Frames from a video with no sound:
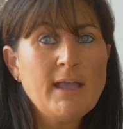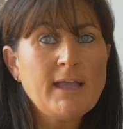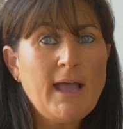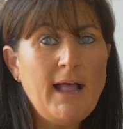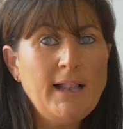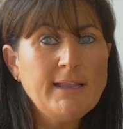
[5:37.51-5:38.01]

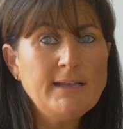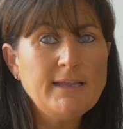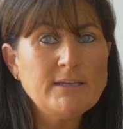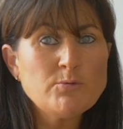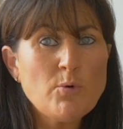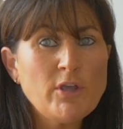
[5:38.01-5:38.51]

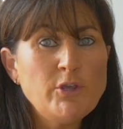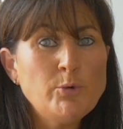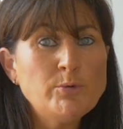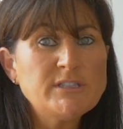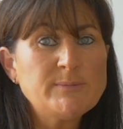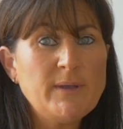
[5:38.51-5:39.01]
calculate what you
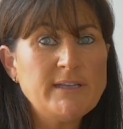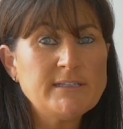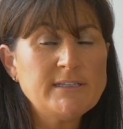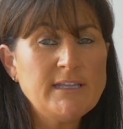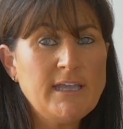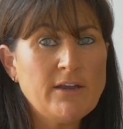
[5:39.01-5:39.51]
would spend
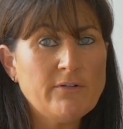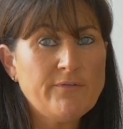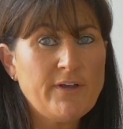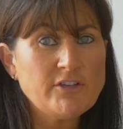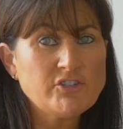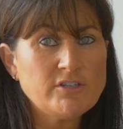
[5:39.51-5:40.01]
in a year on
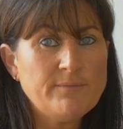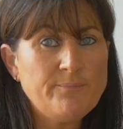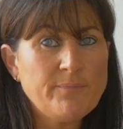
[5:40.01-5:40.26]
fashion.